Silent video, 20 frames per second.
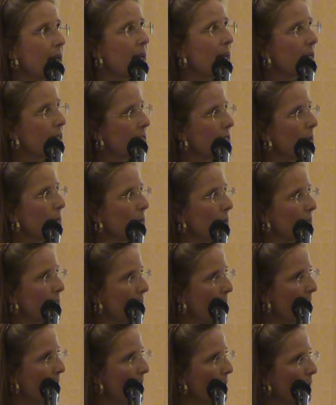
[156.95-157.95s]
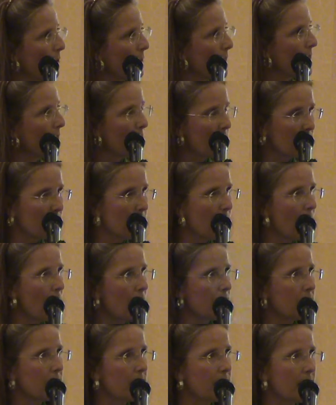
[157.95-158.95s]
except that they are in other
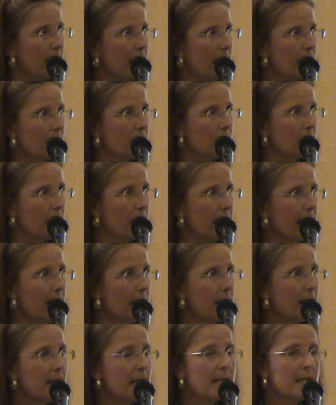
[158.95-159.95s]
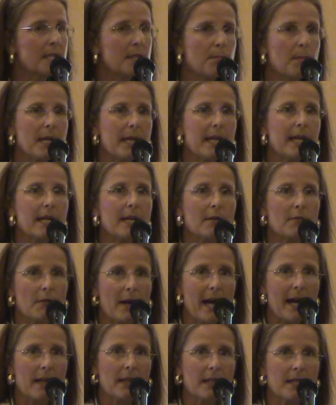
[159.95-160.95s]
parts of the country speaking at
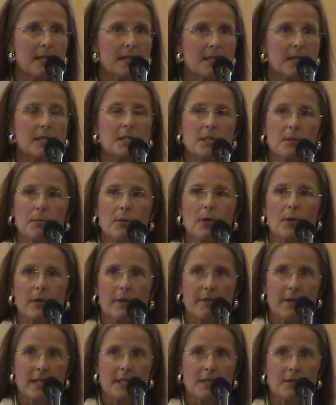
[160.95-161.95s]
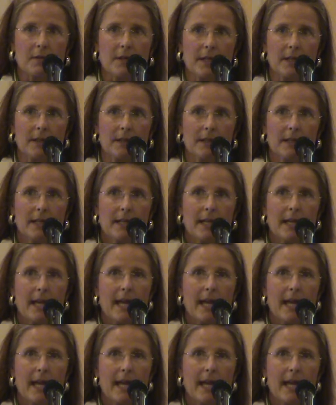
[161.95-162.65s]
rallies in support of Israel.